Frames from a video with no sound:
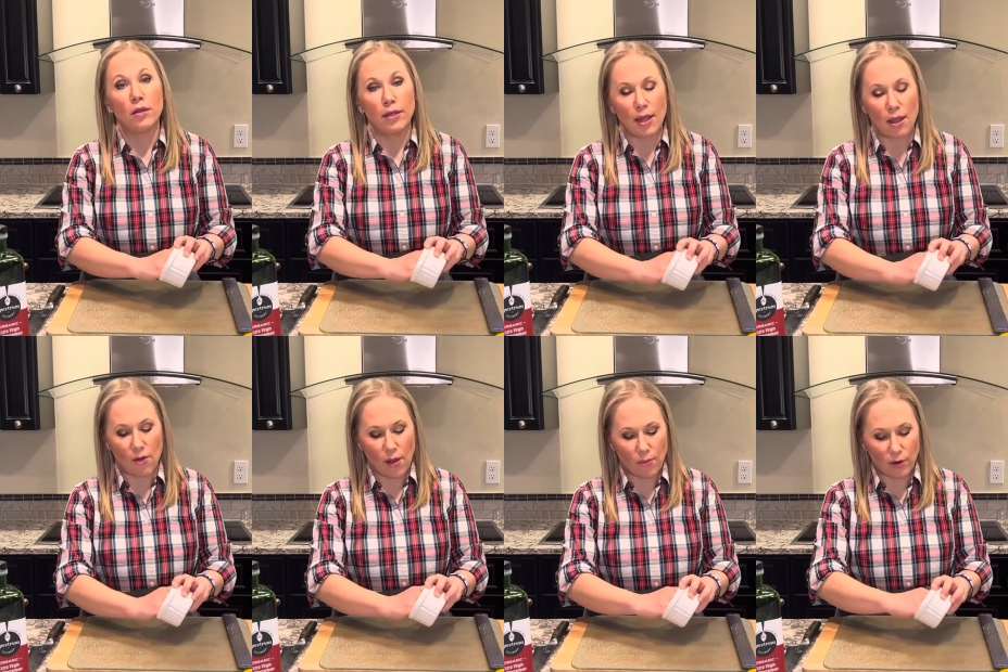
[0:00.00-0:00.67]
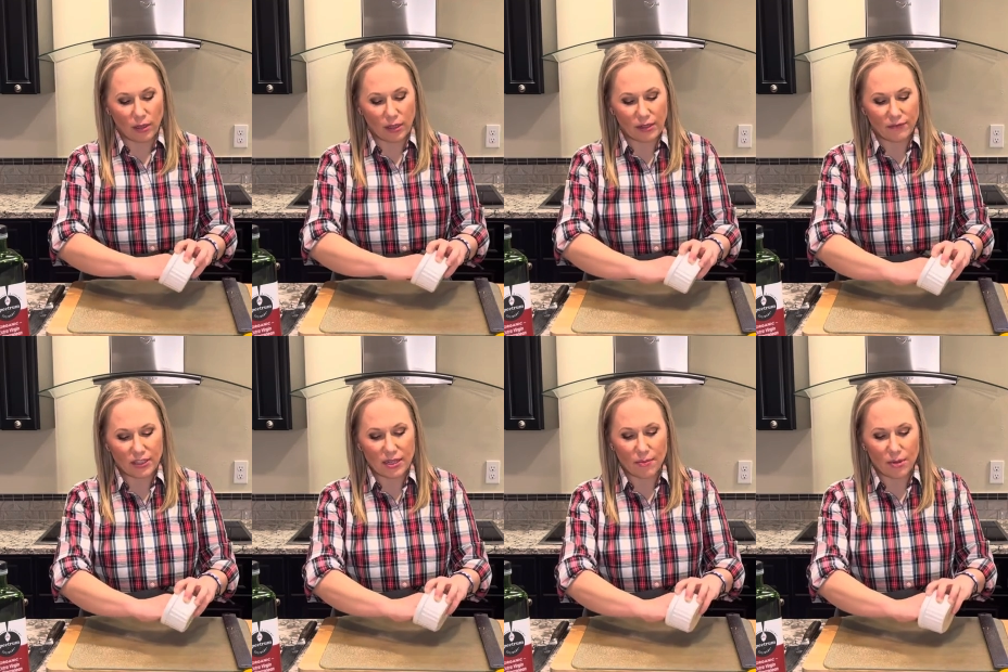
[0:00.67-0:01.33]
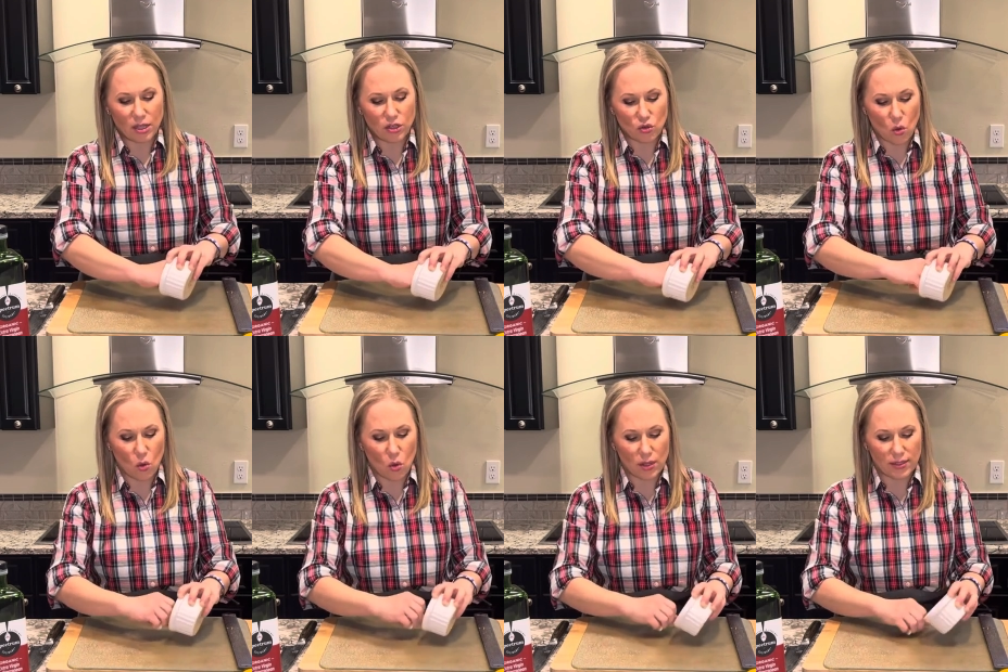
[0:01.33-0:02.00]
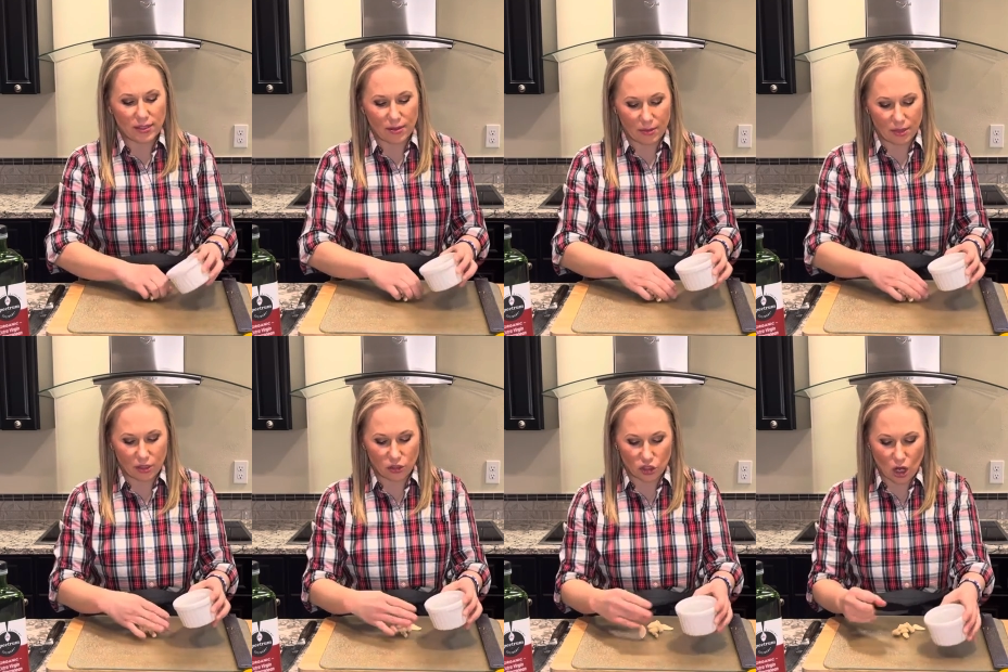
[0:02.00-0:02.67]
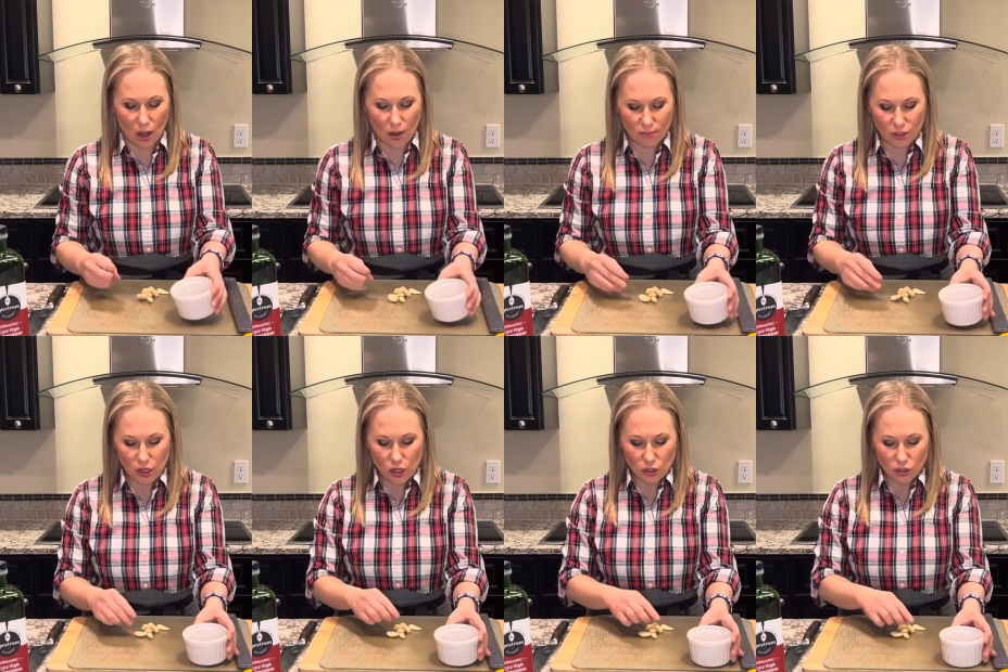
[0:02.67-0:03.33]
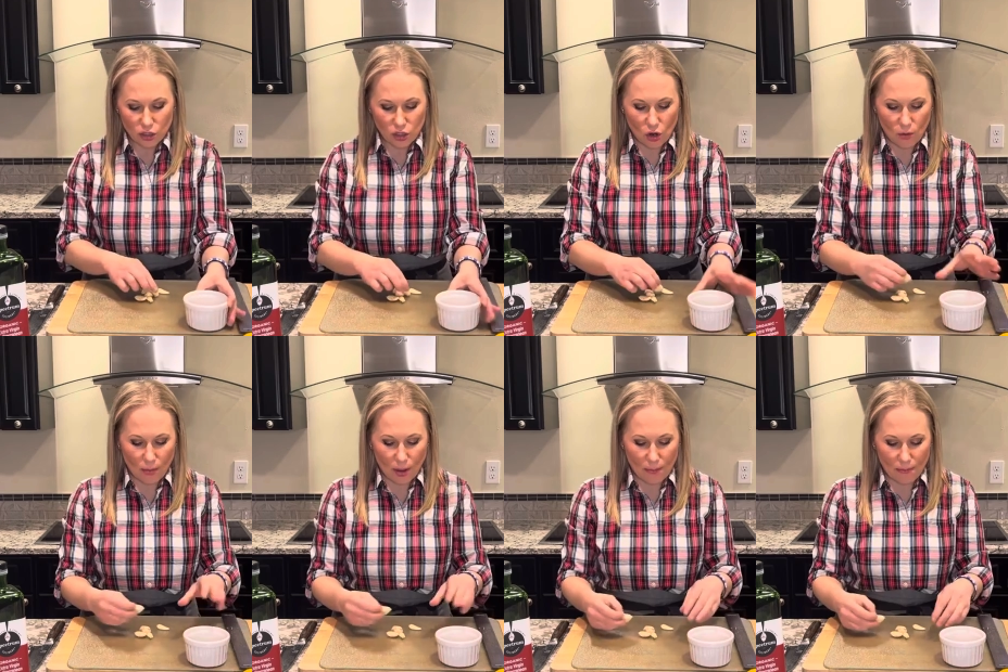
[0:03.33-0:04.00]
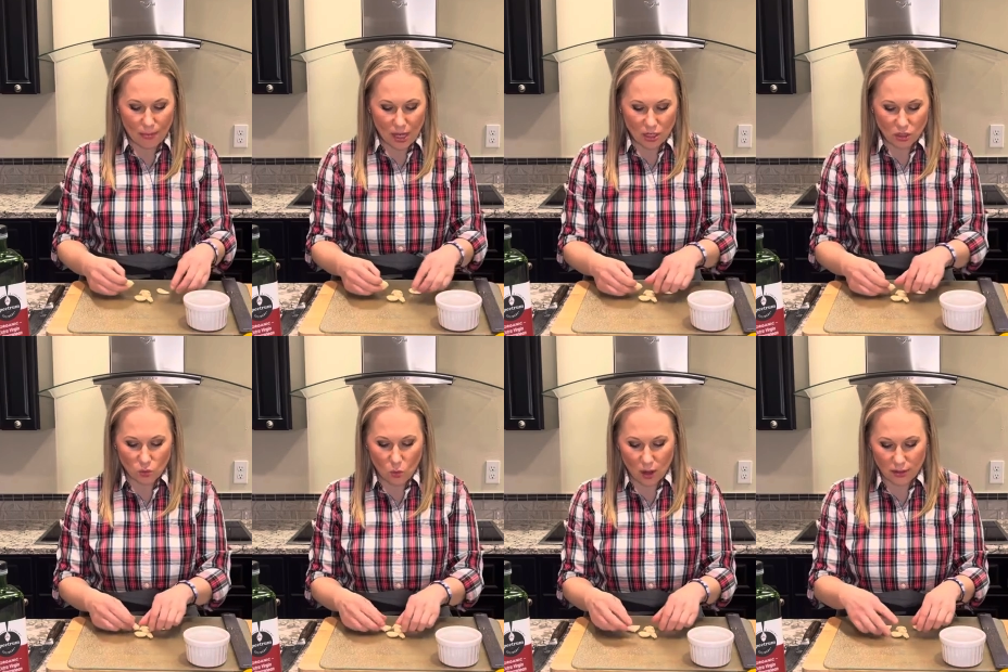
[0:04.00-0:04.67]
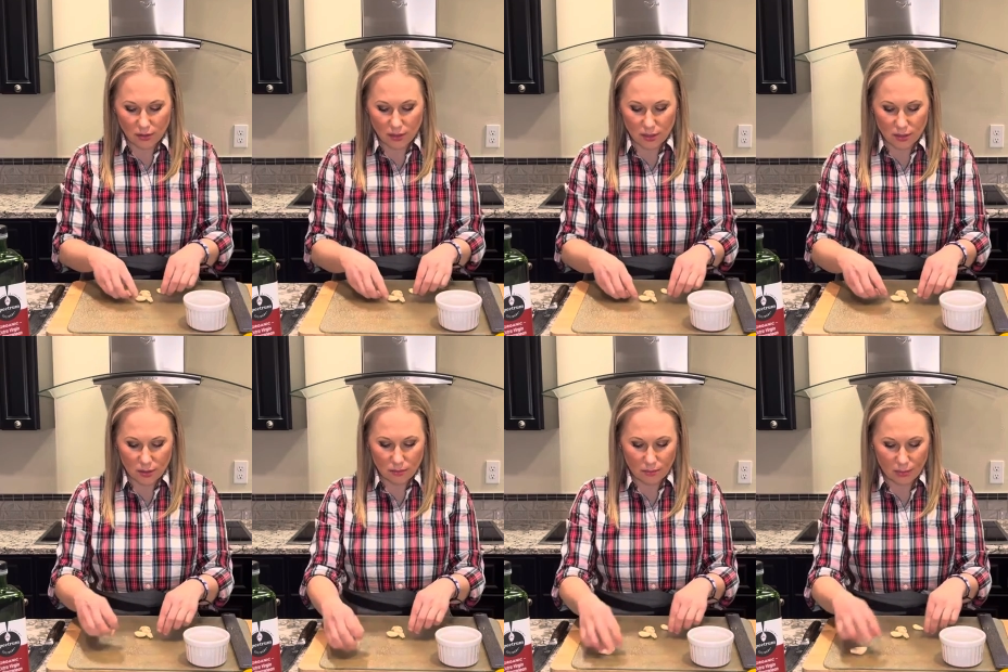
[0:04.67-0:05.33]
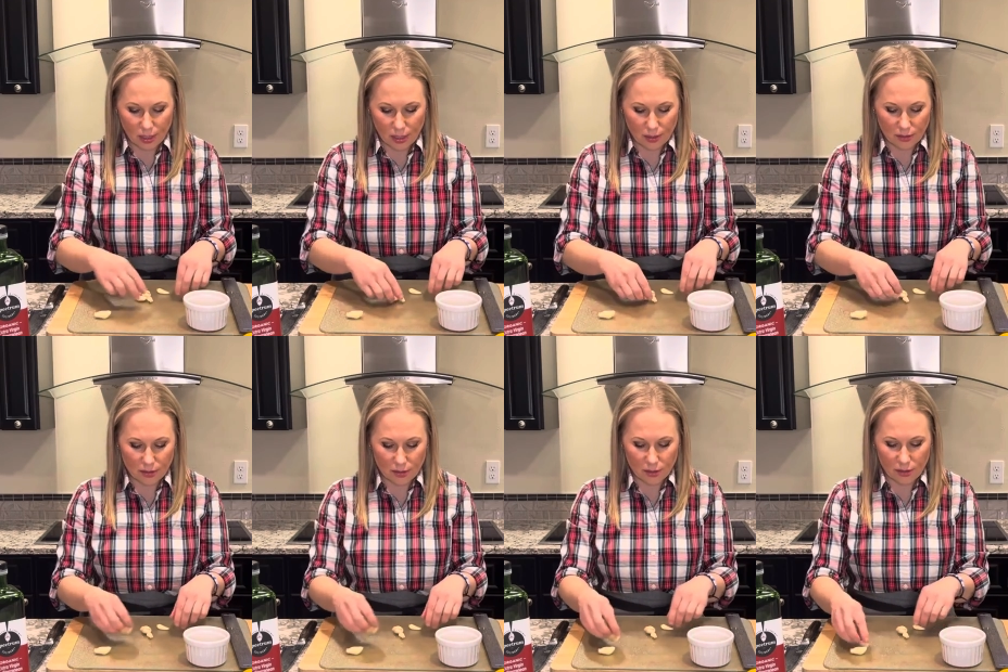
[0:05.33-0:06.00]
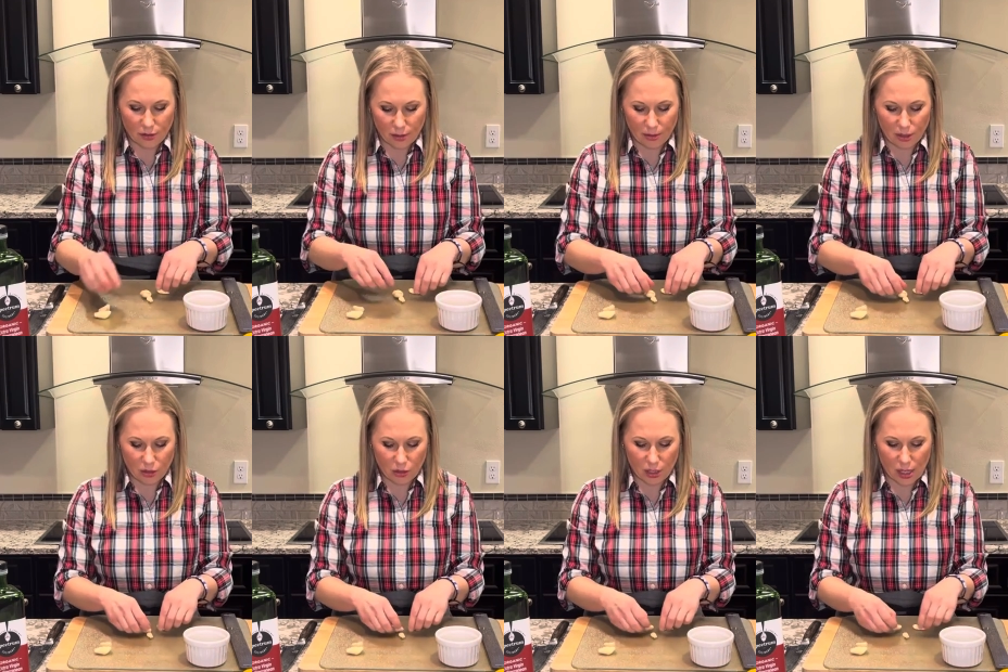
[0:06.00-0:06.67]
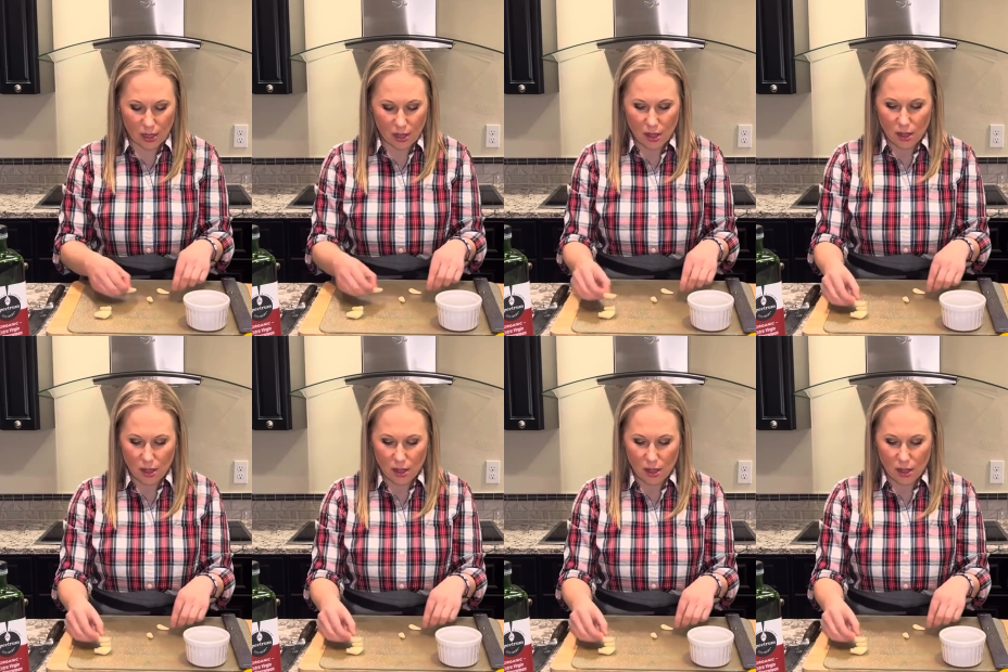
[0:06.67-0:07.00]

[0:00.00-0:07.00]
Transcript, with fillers: Now I wanna leave some of these whole and some of these chopped. So my biggest ones, because they're gonna be cooking,